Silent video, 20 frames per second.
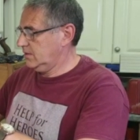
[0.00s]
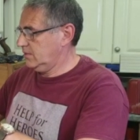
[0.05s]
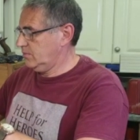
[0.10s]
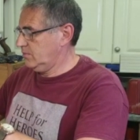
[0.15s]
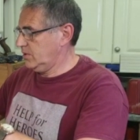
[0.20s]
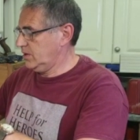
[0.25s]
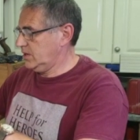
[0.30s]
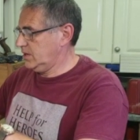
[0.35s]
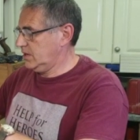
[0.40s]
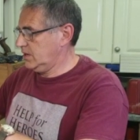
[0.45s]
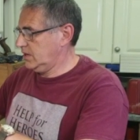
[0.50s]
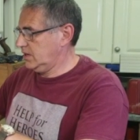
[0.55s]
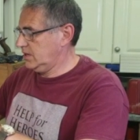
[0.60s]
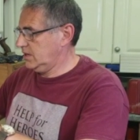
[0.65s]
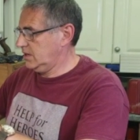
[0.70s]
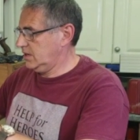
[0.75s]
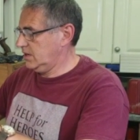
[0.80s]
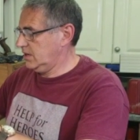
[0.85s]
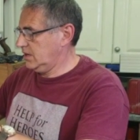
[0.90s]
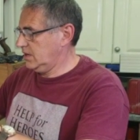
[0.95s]
we
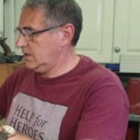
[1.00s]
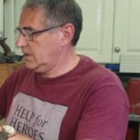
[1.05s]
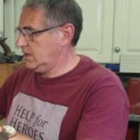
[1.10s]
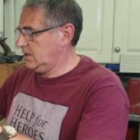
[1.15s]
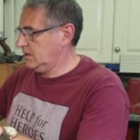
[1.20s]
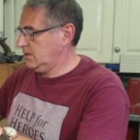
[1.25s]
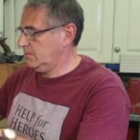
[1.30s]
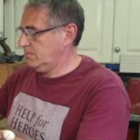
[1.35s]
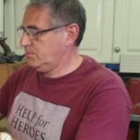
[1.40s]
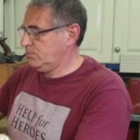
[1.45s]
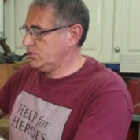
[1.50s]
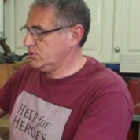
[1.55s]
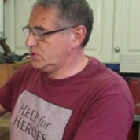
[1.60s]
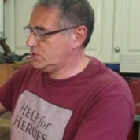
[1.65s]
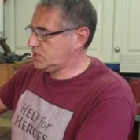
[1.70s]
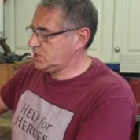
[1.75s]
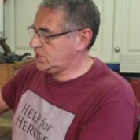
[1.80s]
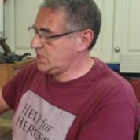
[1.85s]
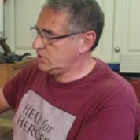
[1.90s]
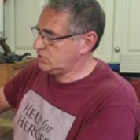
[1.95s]
can put
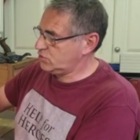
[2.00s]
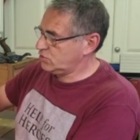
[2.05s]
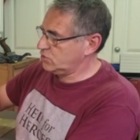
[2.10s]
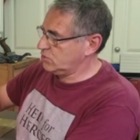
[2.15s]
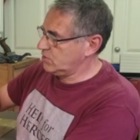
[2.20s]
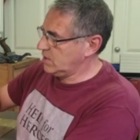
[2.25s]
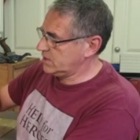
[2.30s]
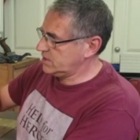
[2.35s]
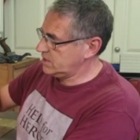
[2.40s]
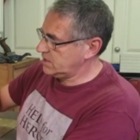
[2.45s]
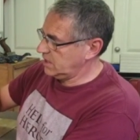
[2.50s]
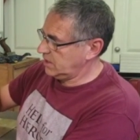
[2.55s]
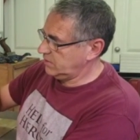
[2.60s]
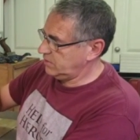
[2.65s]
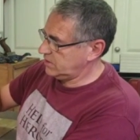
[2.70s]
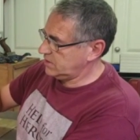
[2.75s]
central underneath.